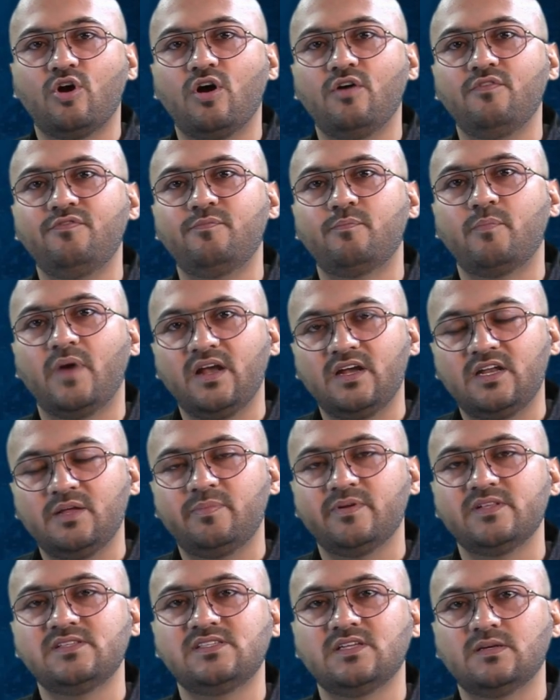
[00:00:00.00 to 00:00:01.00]
of
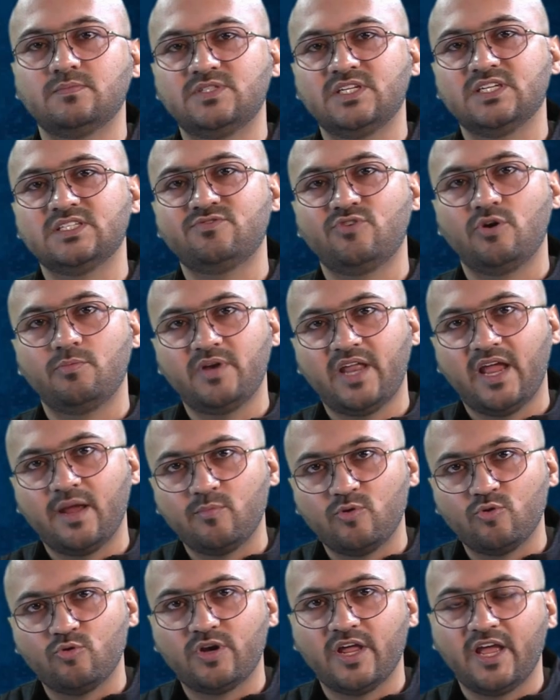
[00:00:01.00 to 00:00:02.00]
multiple subjects from
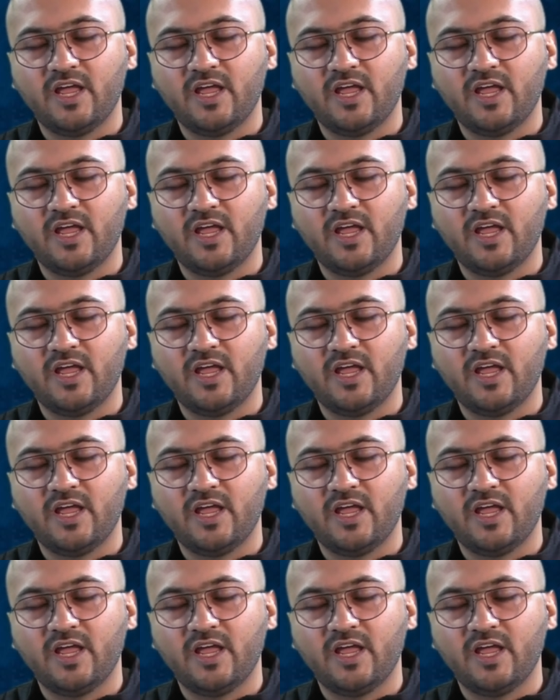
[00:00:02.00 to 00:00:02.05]
time to